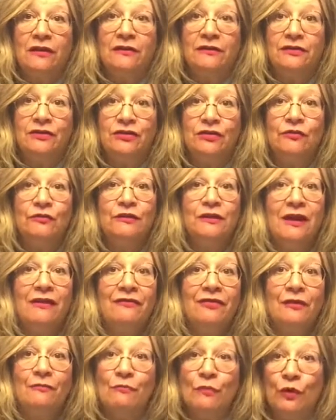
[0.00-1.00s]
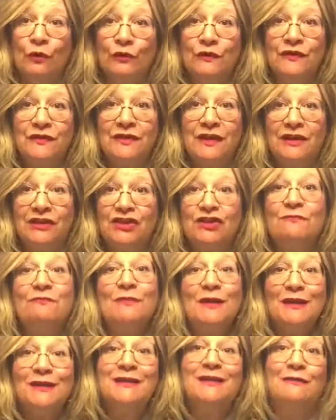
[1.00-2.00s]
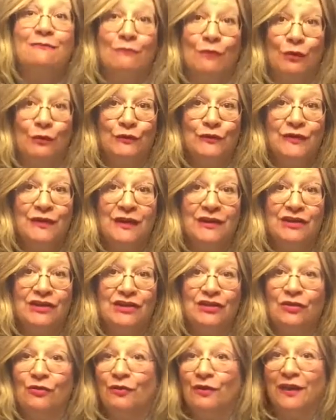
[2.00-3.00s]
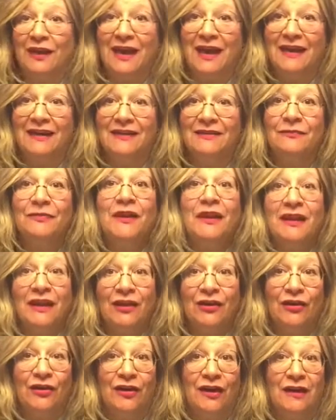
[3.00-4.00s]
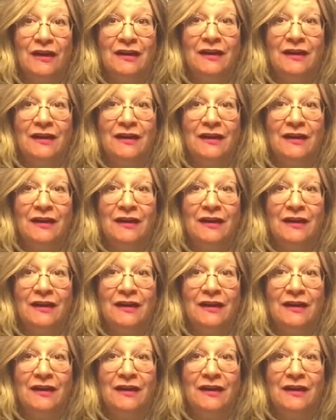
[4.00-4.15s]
do you love the most, that you miss the most, that you don't get here